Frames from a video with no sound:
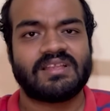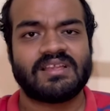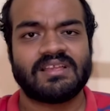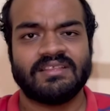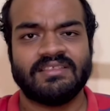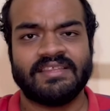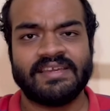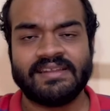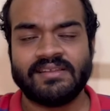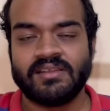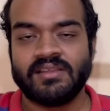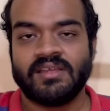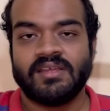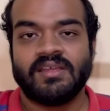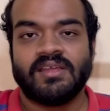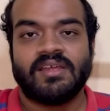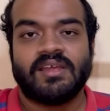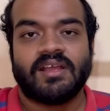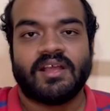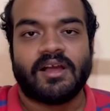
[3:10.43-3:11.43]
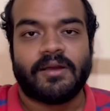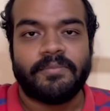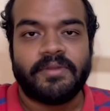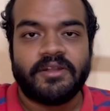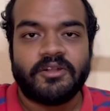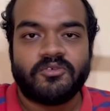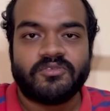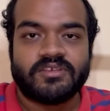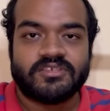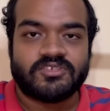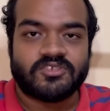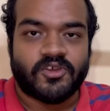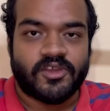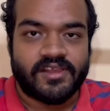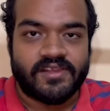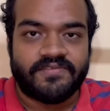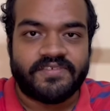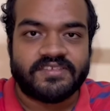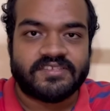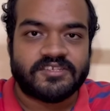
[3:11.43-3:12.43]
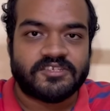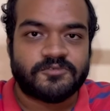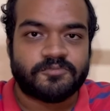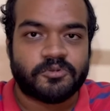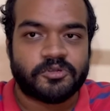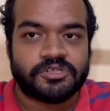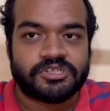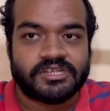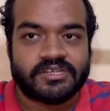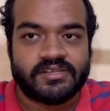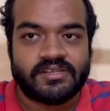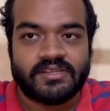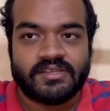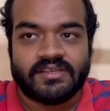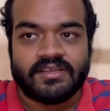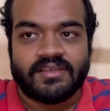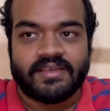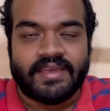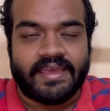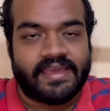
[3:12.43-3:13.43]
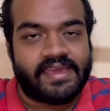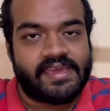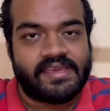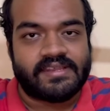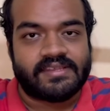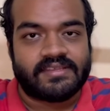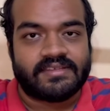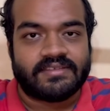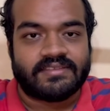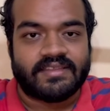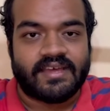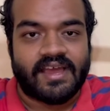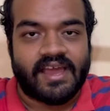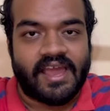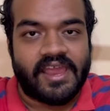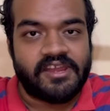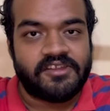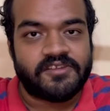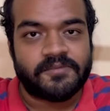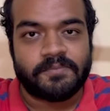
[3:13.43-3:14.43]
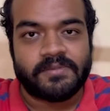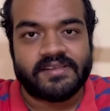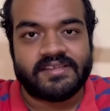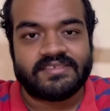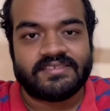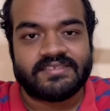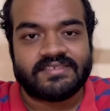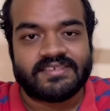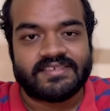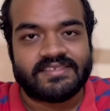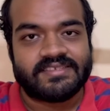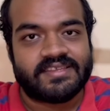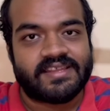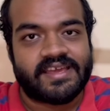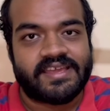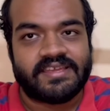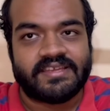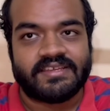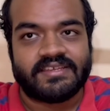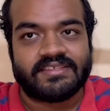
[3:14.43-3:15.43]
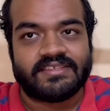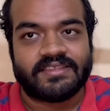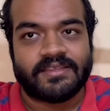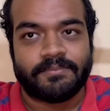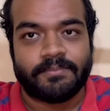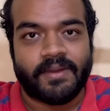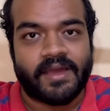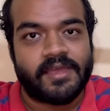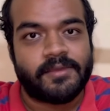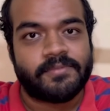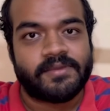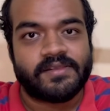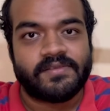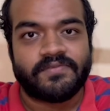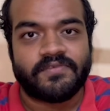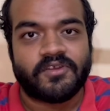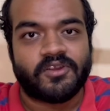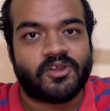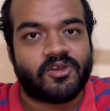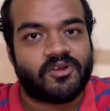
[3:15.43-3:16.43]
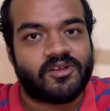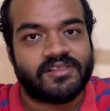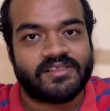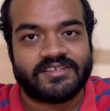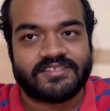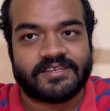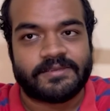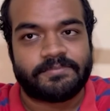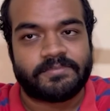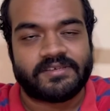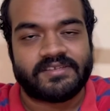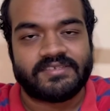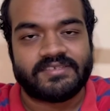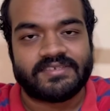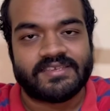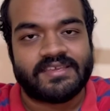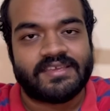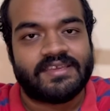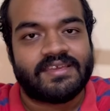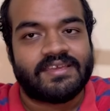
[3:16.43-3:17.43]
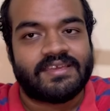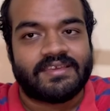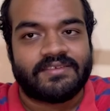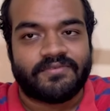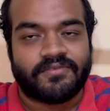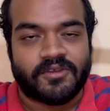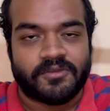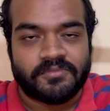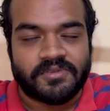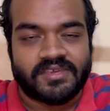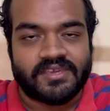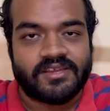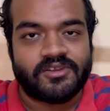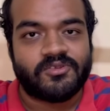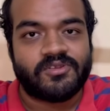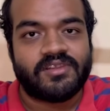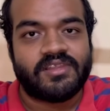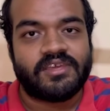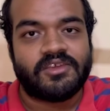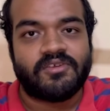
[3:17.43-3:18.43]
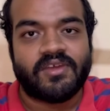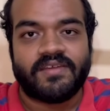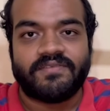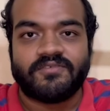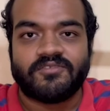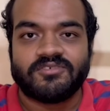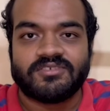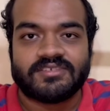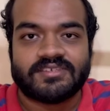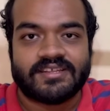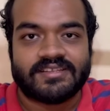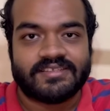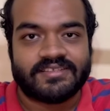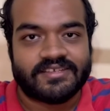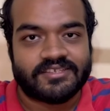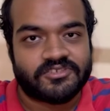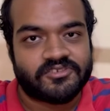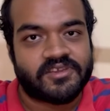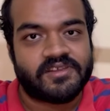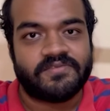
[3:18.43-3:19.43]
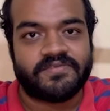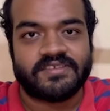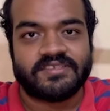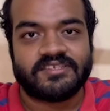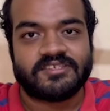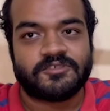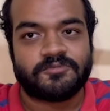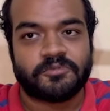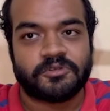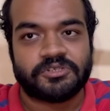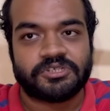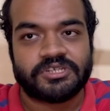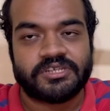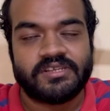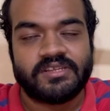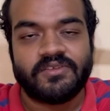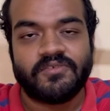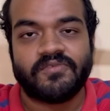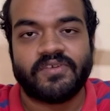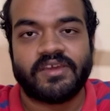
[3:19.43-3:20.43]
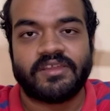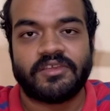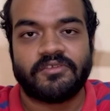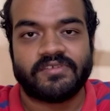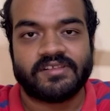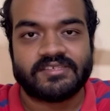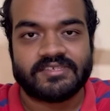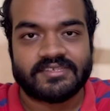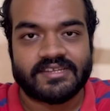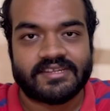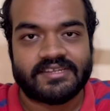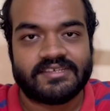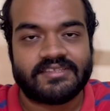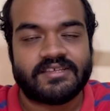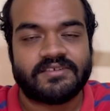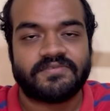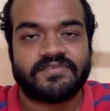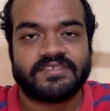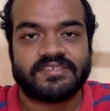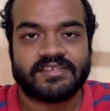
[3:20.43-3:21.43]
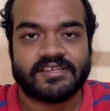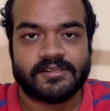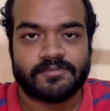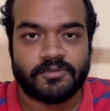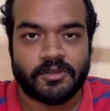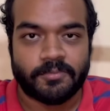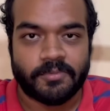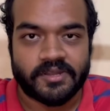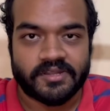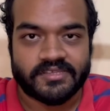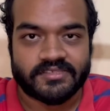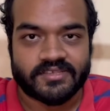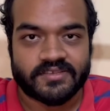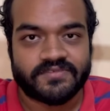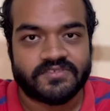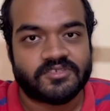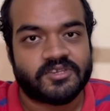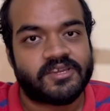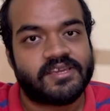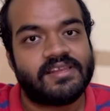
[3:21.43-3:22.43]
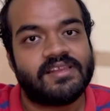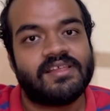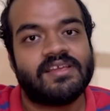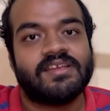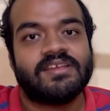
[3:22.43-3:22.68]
Then coming to the soil physics portion, again the ISSS is like the Bible for all the chapters. From here only you have to study the soil physics portion, where you will study the physical properties of soil,